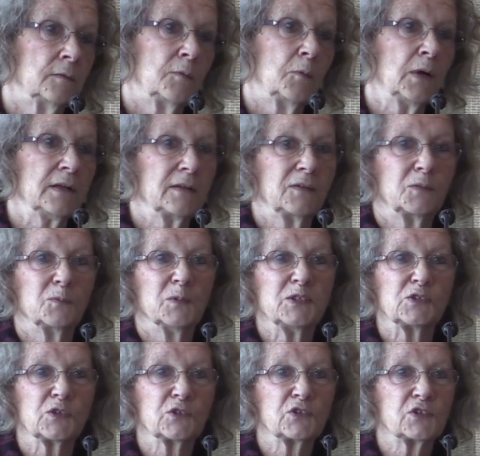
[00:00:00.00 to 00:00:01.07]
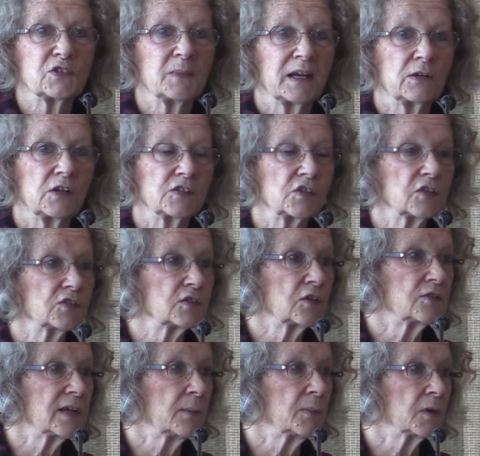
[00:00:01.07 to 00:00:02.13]
what researchers might call
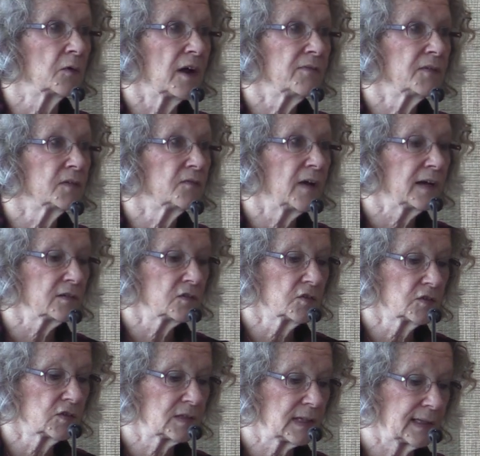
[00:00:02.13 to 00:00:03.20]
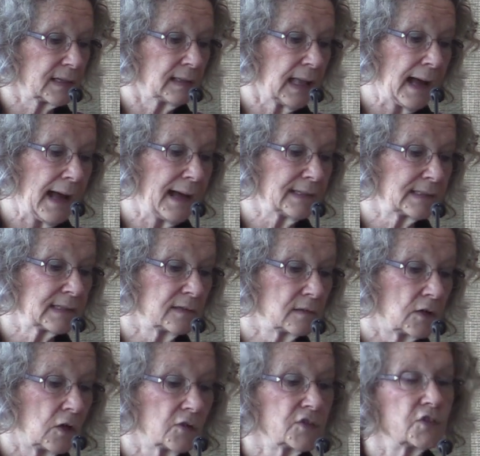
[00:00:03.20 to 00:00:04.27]
socio-demographic factors like class and
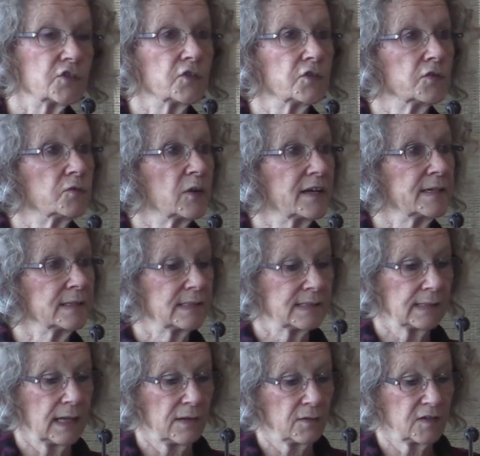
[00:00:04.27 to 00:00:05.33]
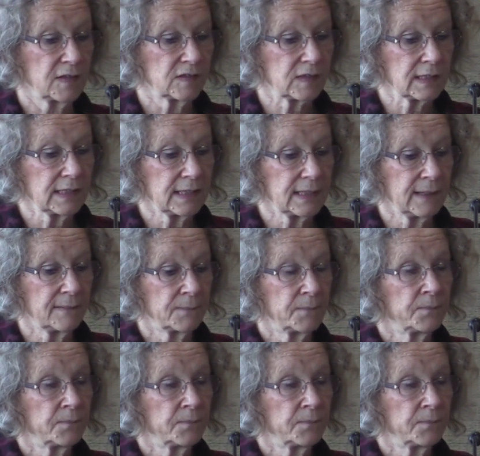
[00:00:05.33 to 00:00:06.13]
culture, race, ethnicity.